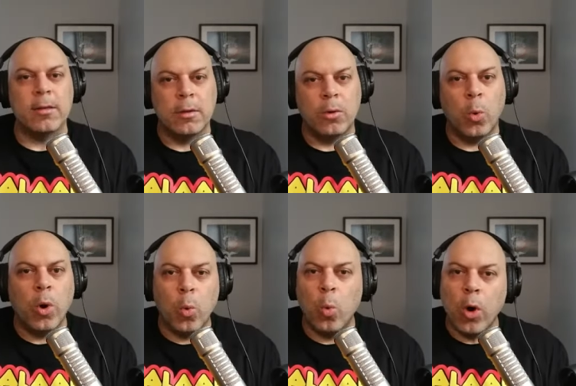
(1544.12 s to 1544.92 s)

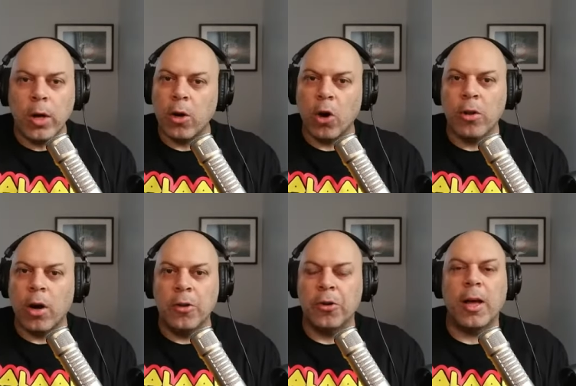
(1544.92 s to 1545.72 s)
what what are the
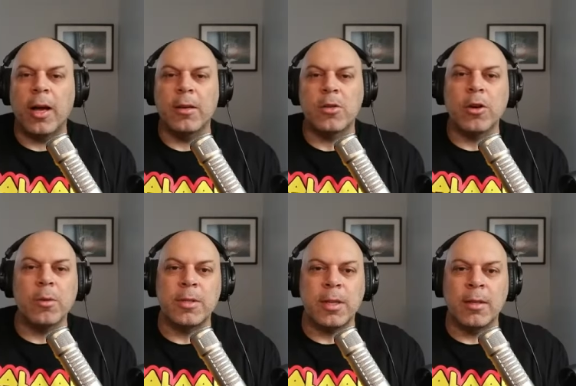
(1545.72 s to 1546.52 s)
underlying
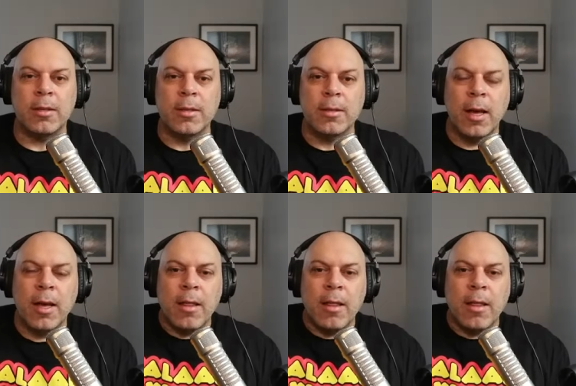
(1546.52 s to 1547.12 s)
circumstances